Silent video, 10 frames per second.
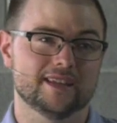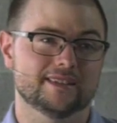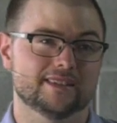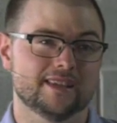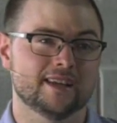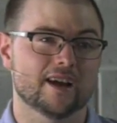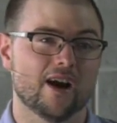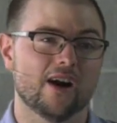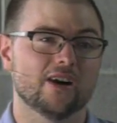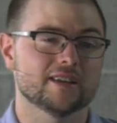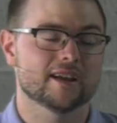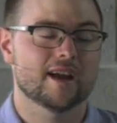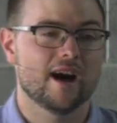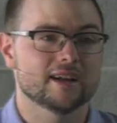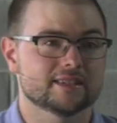that sin
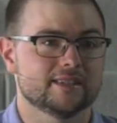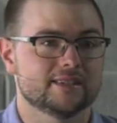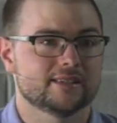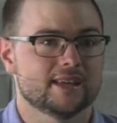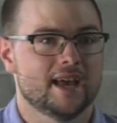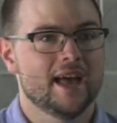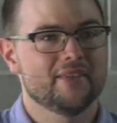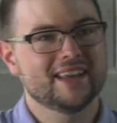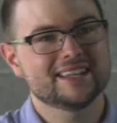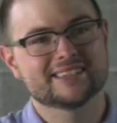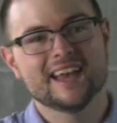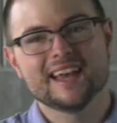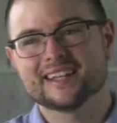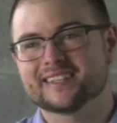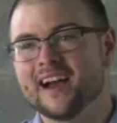causes. That
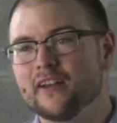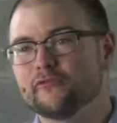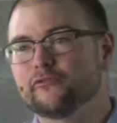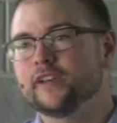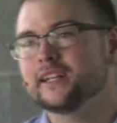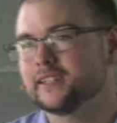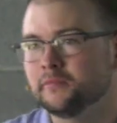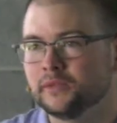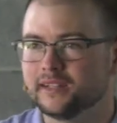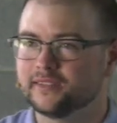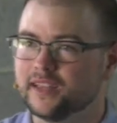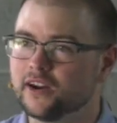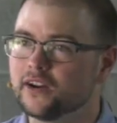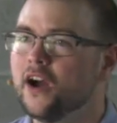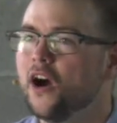it's not victimless,
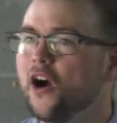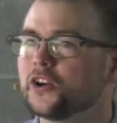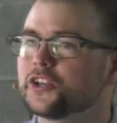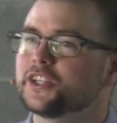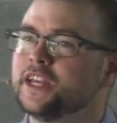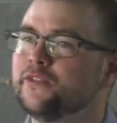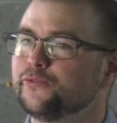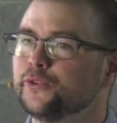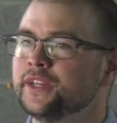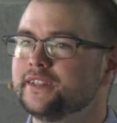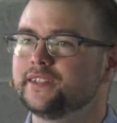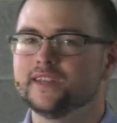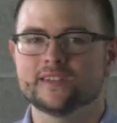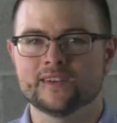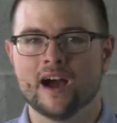that our sinfulness
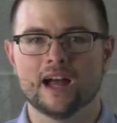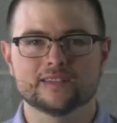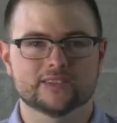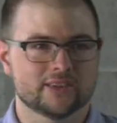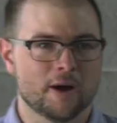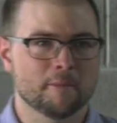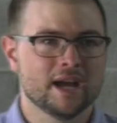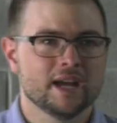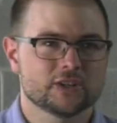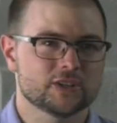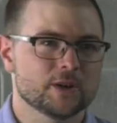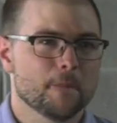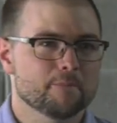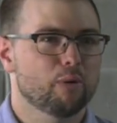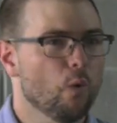is not some just
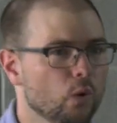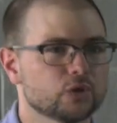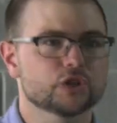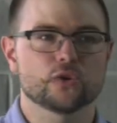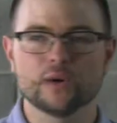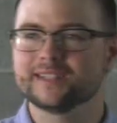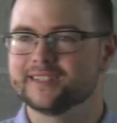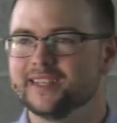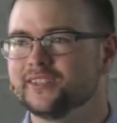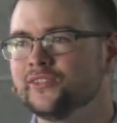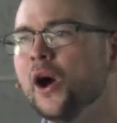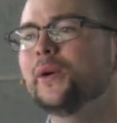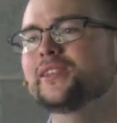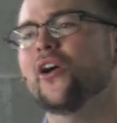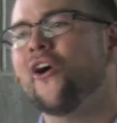poor choices. No,
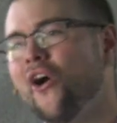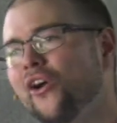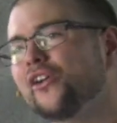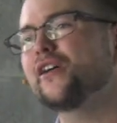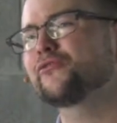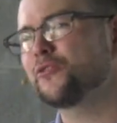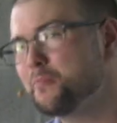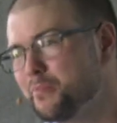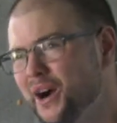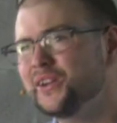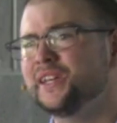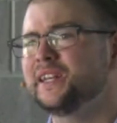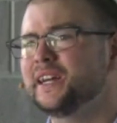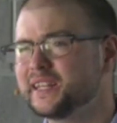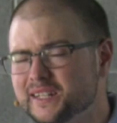it's a heart of
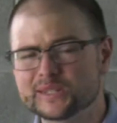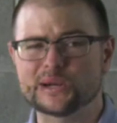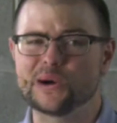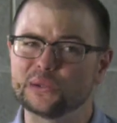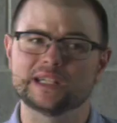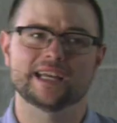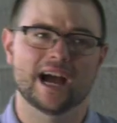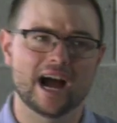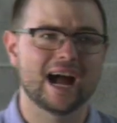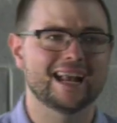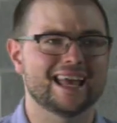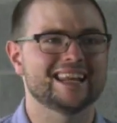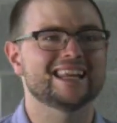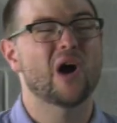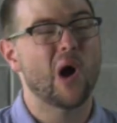rebellion against a holy God,
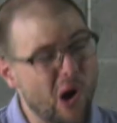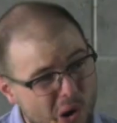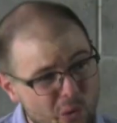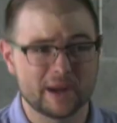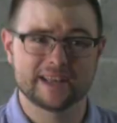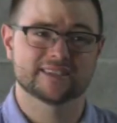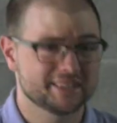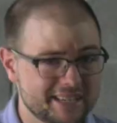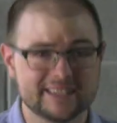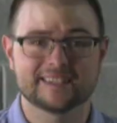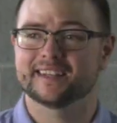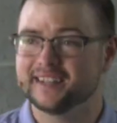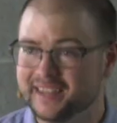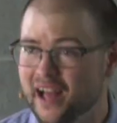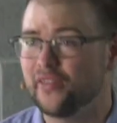and it always leads to
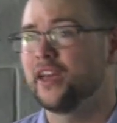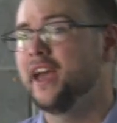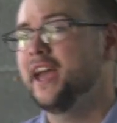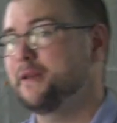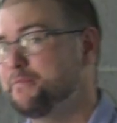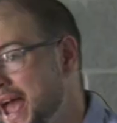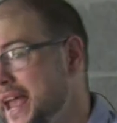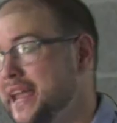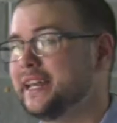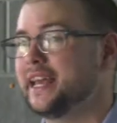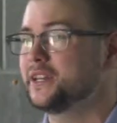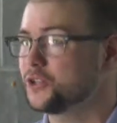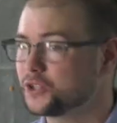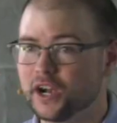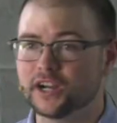death and pain and
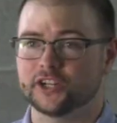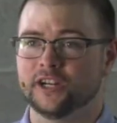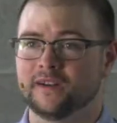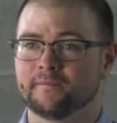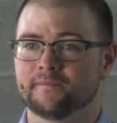destruction.